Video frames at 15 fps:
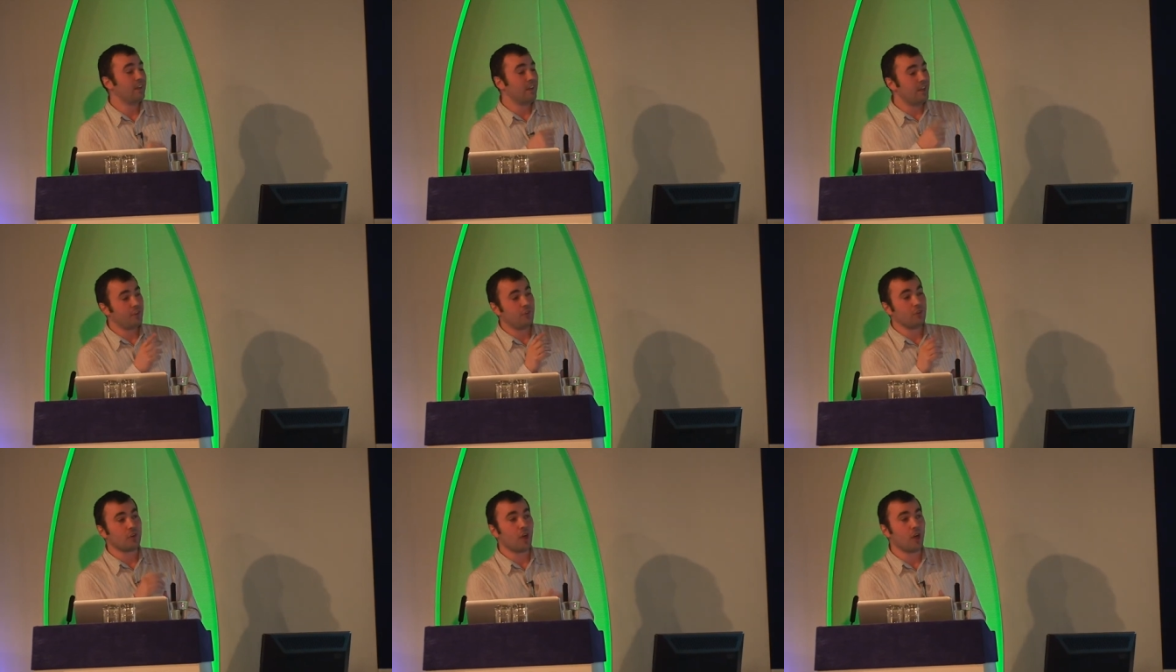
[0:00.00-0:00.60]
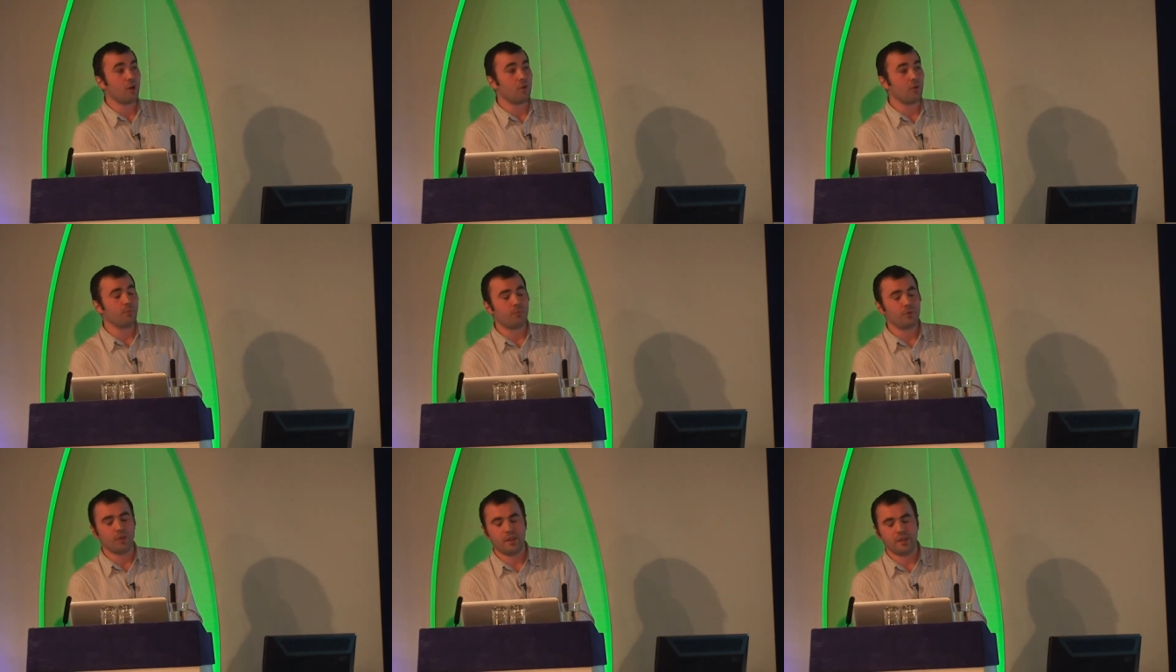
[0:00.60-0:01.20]
if you go
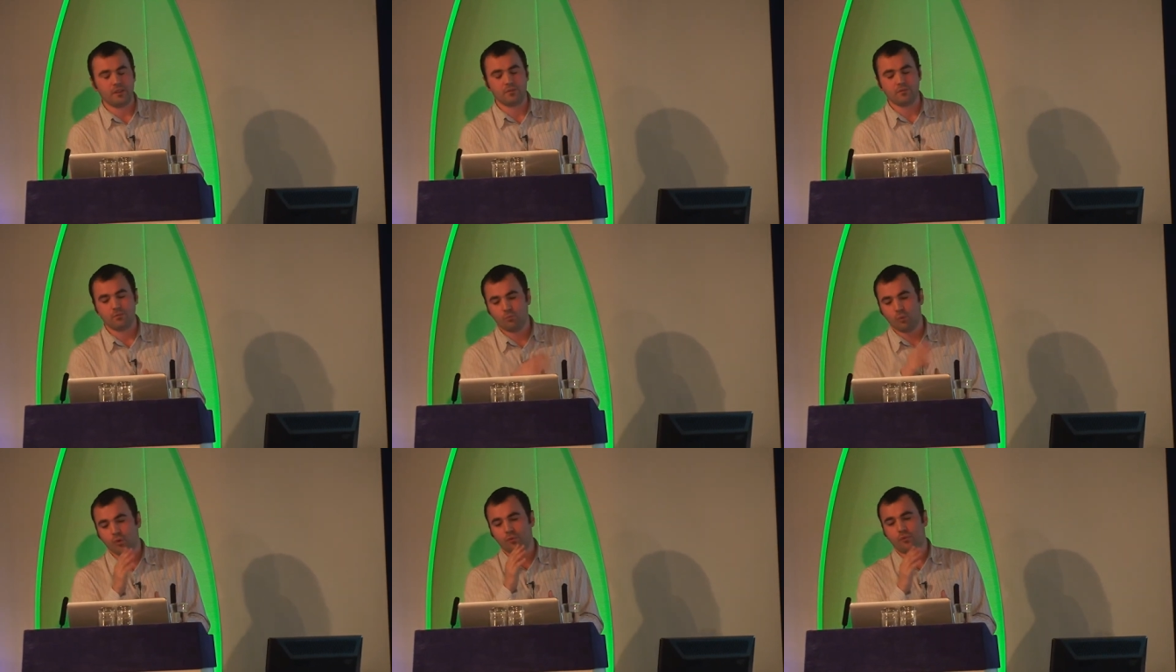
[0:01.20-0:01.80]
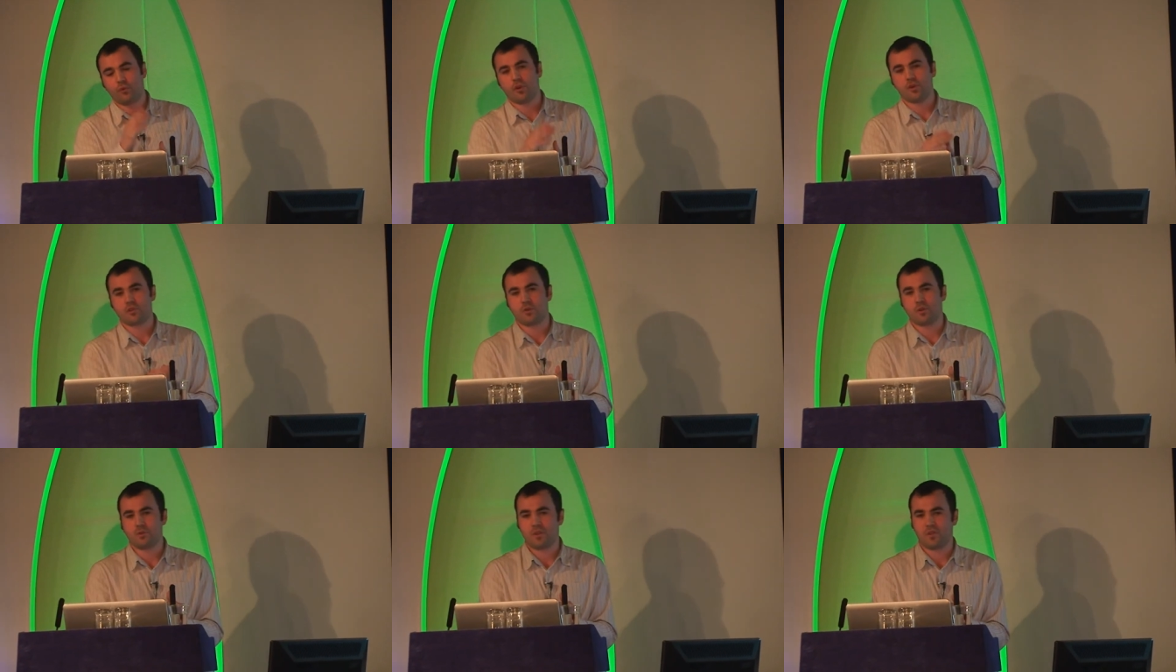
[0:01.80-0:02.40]
and put in more than
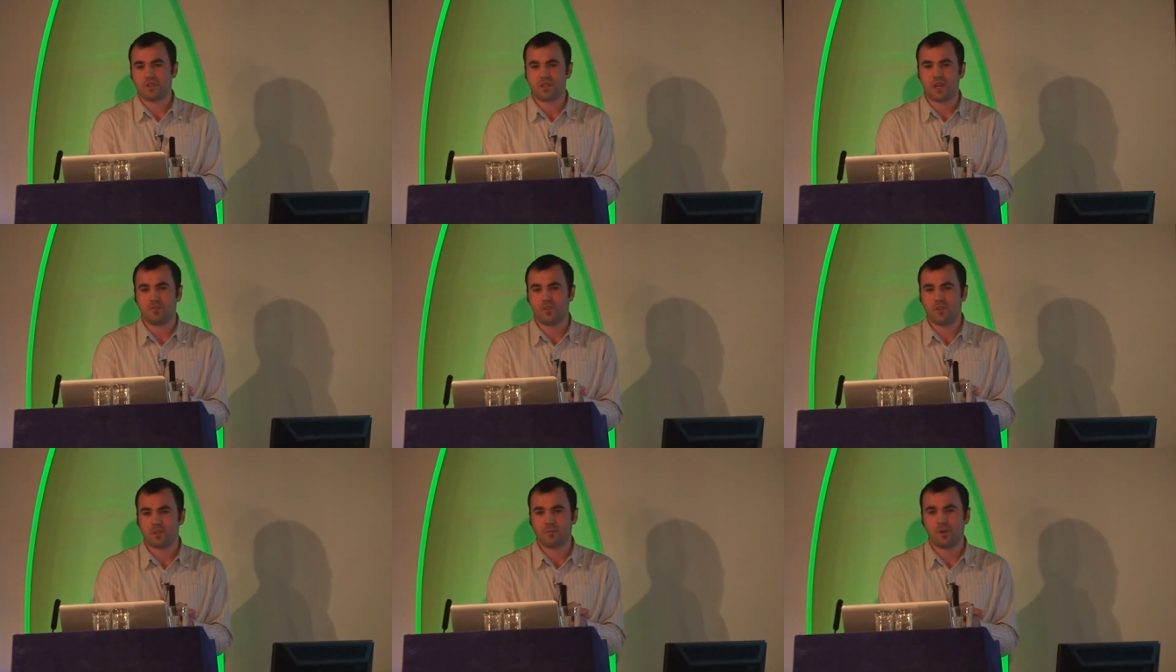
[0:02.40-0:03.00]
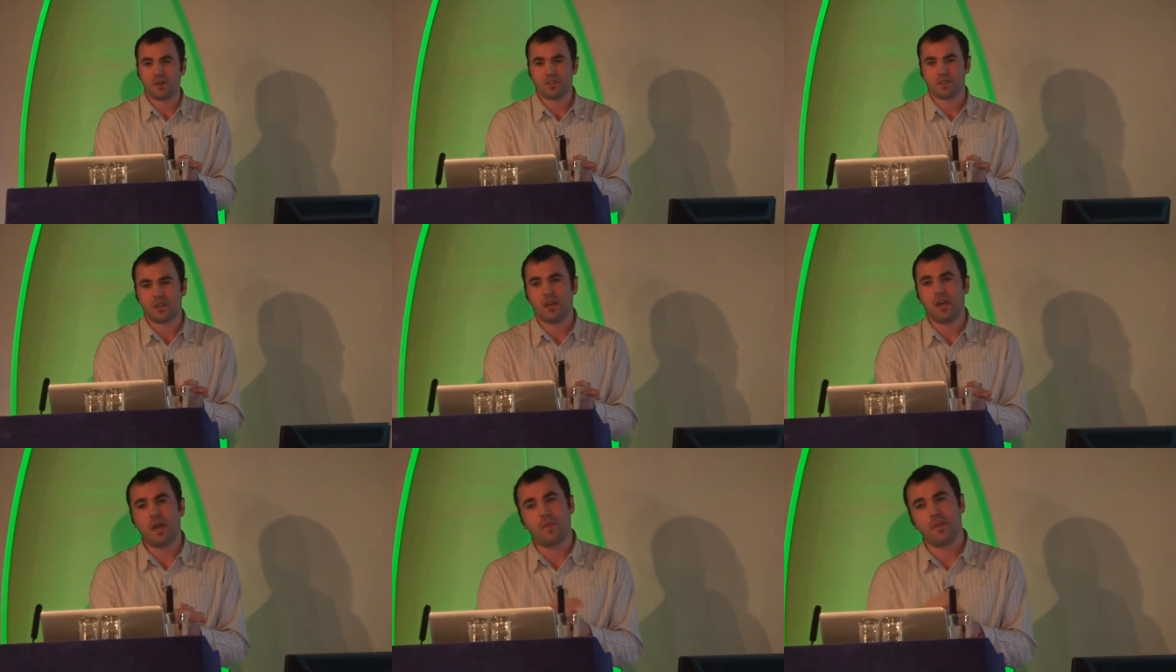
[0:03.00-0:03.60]
400 quid worth of stuff in this
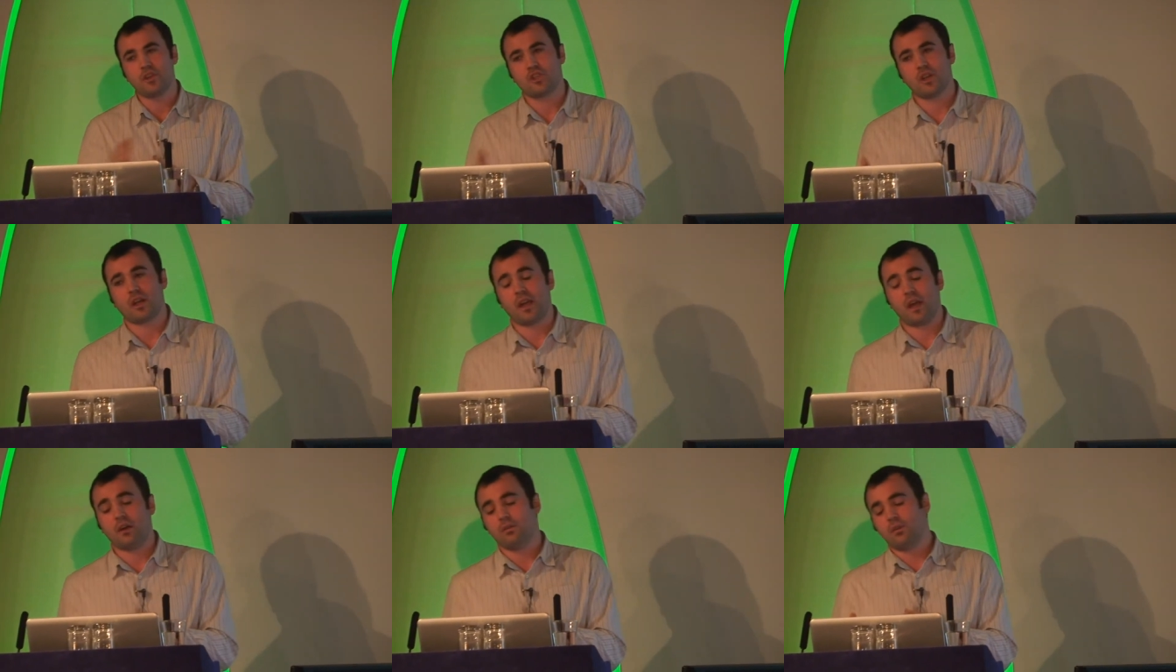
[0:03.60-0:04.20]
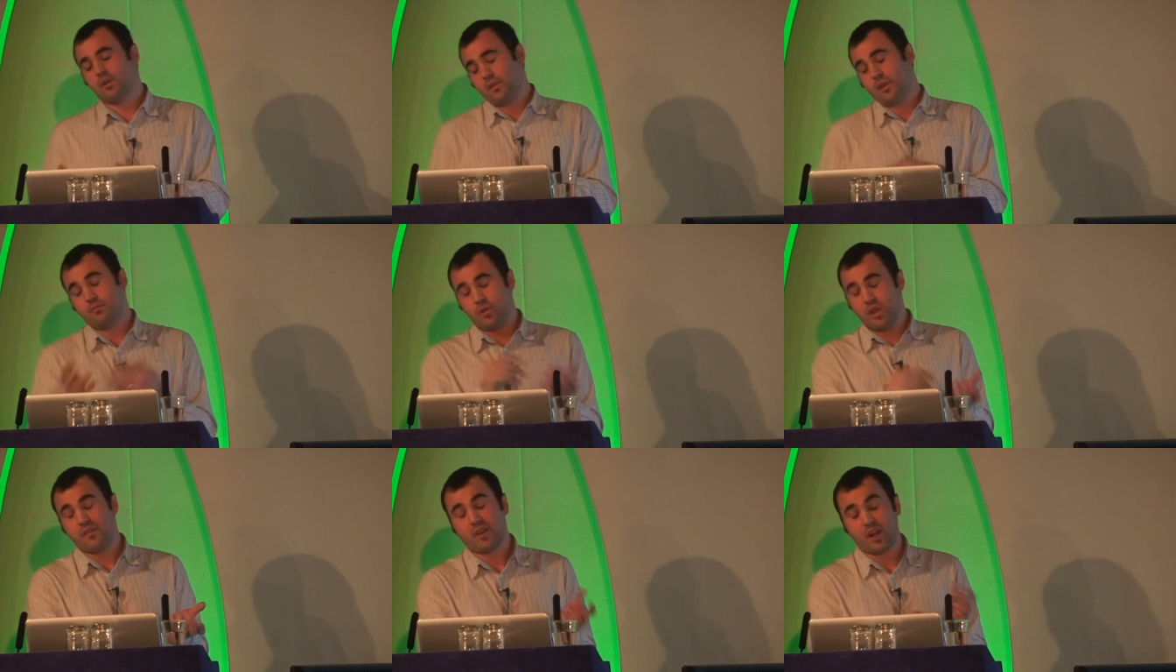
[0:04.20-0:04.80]
basket and then check out, then
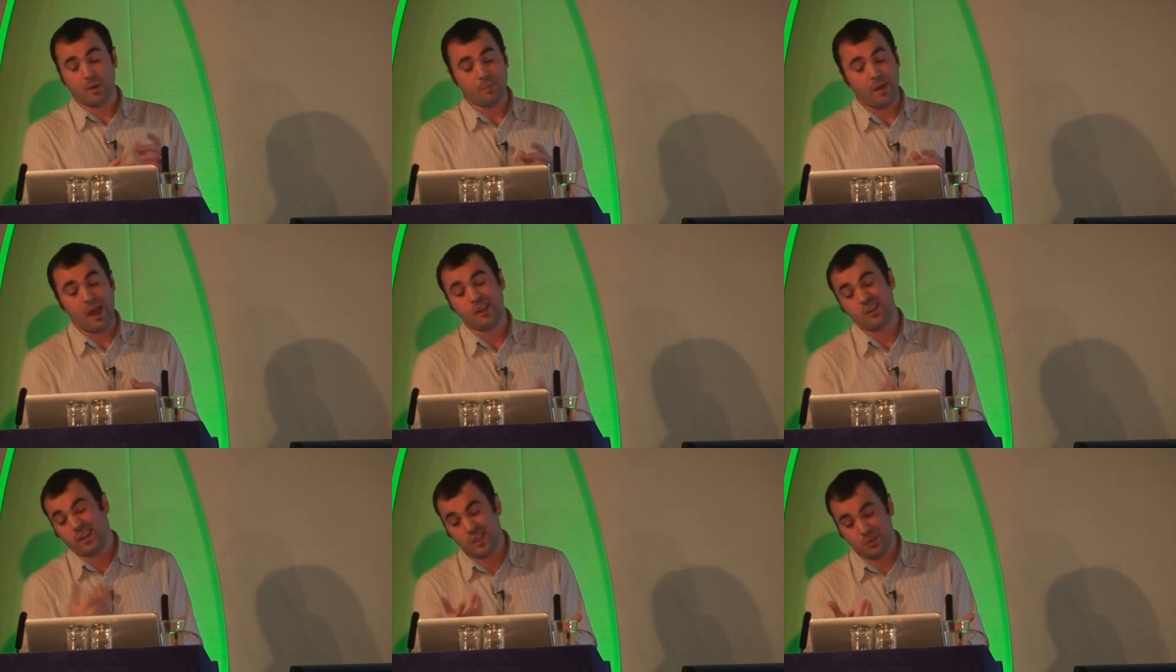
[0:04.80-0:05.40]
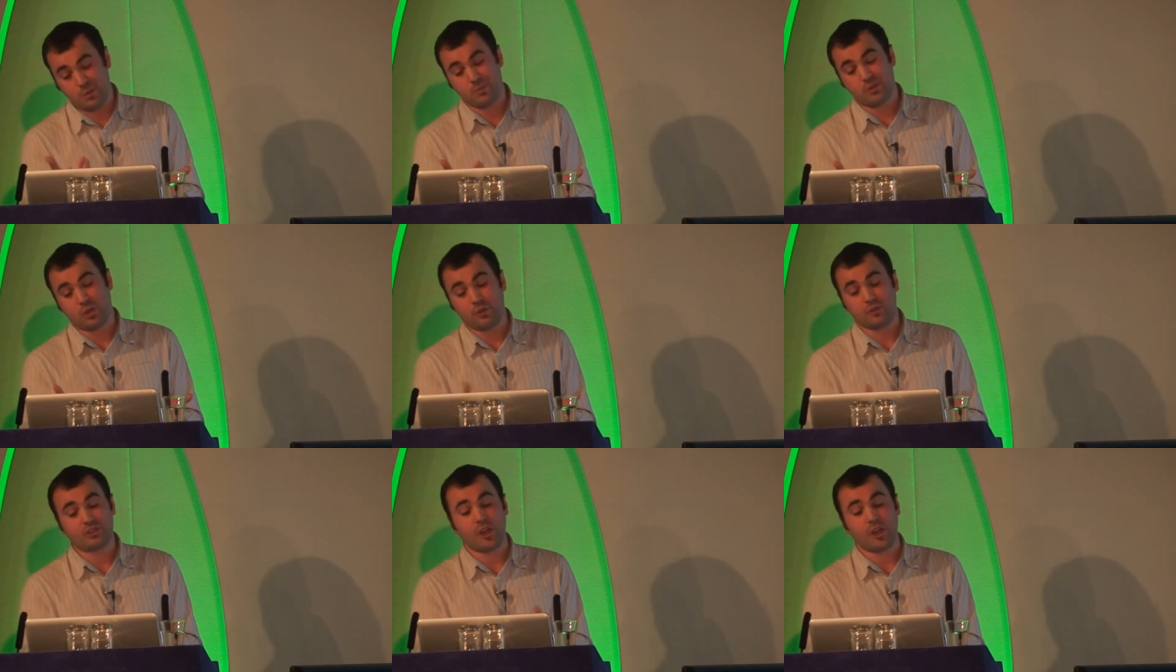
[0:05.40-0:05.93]
leave and come back, you get 20% off.